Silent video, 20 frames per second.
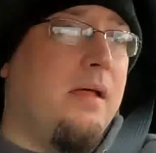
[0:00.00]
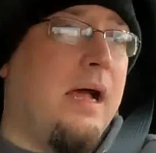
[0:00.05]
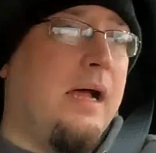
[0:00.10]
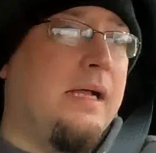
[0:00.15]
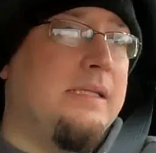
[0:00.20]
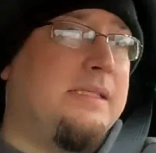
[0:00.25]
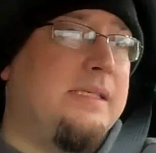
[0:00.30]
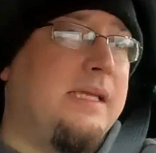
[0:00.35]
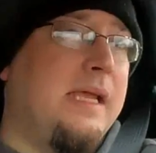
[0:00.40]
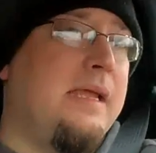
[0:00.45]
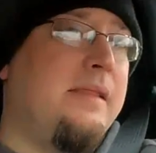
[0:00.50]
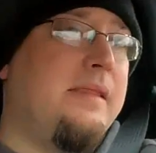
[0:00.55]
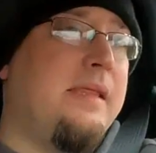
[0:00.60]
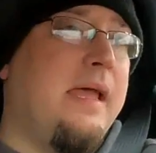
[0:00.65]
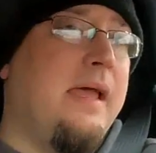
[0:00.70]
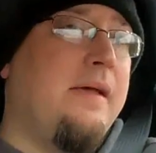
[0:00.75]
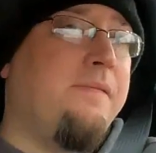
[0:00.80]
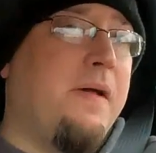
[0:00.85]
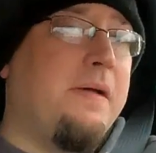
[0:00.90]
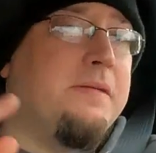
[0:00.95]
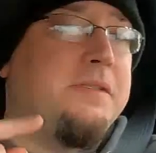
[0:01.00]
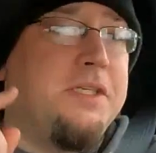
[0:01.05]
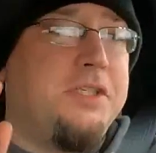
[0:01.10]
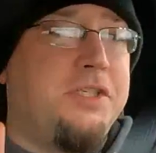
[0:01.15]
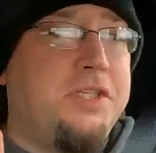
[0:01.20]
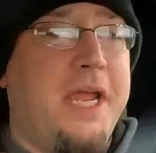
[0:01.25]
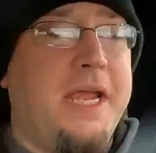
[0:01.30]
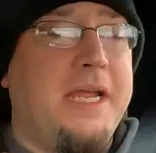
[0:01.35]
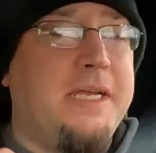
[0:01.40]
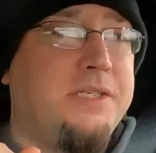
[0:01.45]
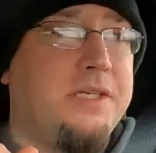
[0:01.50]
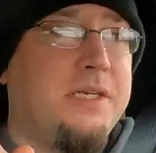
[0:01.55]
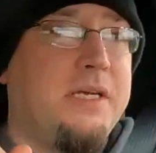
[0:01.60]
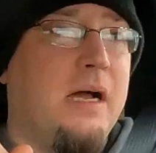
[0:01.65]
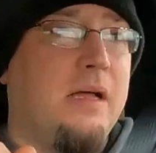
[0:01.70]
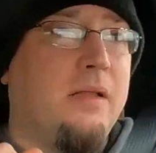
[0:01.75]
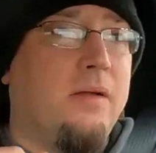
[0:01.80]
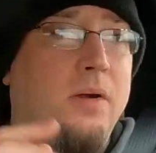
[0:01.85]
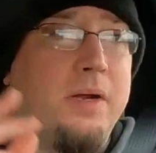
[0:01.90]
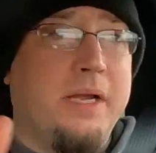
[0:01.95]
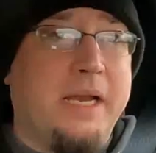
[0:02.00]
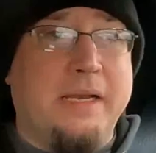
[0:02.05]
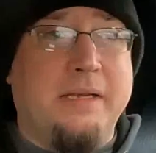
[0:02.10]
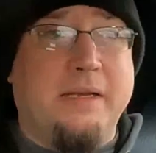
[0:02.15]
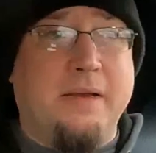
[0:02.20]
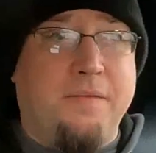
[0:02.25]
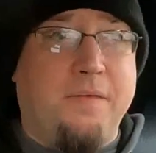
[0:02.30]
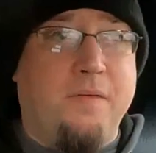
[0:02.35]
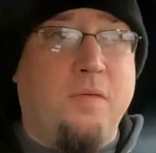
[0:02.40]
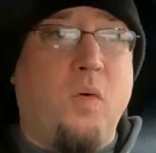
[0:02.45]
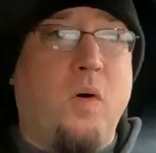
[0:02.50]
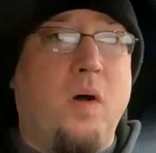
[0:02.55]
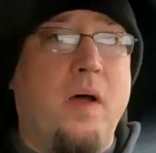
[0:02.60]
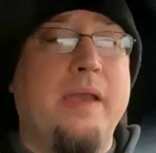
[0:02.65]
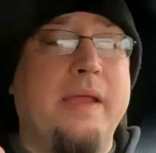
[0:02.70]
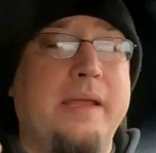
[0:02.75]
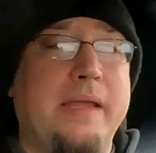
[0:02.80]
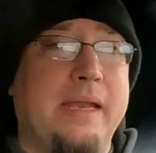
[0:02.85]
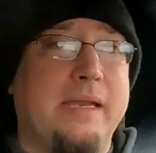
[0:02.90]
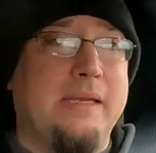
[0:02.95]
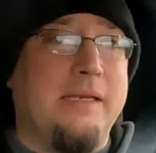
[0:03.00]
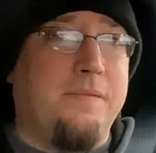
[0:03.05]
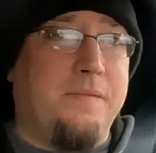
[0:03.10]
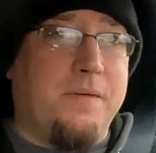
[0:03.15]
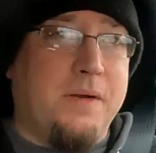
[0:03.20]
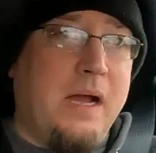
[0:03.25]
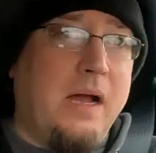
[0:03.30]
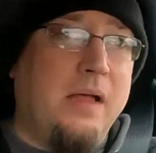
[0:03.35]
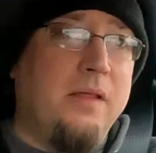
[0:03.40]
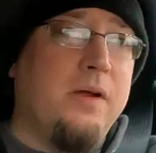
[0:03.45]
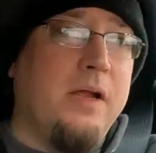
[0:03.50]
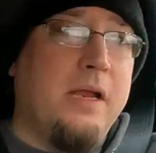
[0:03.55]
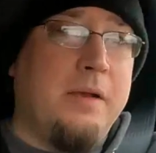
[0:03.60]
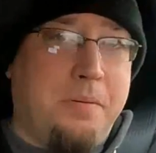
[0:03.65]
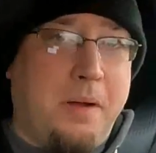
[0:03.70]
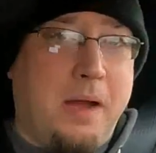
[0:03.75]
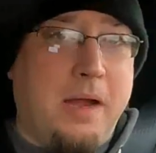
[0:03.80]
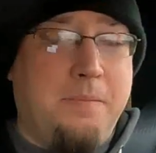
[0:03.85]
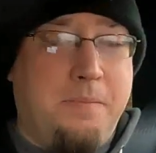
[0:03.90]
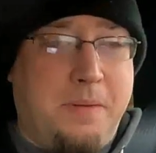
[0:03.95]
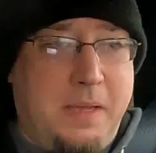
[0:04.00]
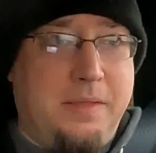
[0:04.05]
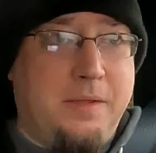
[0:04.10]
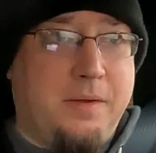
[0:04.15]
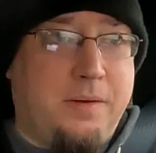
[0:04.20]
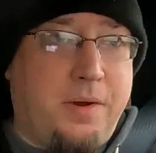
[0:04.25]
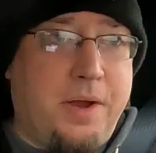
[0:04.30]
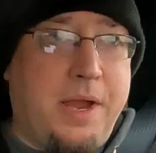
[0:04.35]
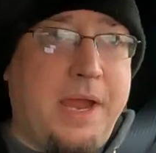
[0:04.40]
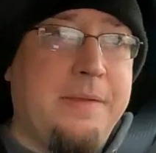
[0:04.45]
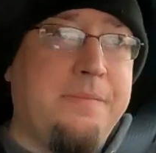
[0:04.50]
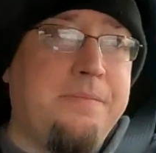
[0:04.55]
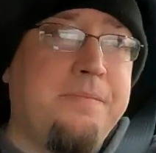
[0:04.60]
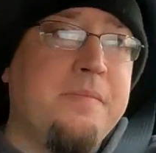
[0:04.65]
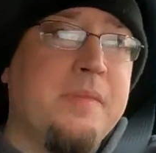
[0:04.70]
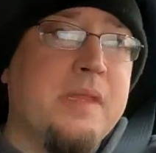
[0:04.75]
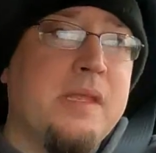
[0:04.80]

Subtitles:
I'd say that if I was to change the color or get a different one and get a different color, it'd probably be the green.